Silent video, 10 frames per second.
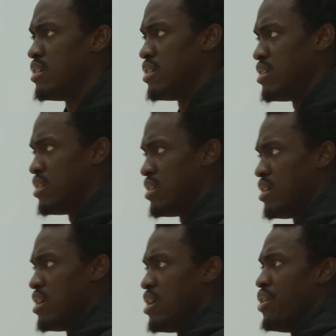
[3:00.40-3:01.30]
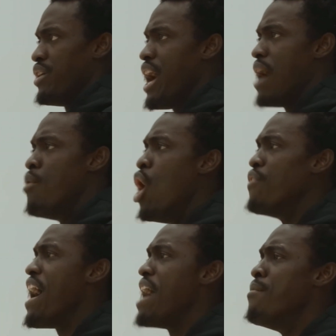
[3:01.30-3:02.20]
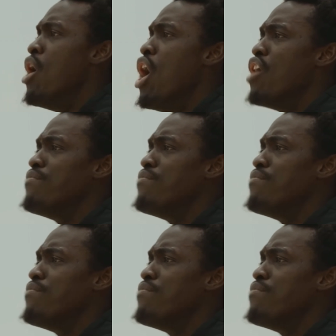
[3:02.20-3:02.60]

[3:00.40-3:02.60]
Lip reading: because you got your best player on the team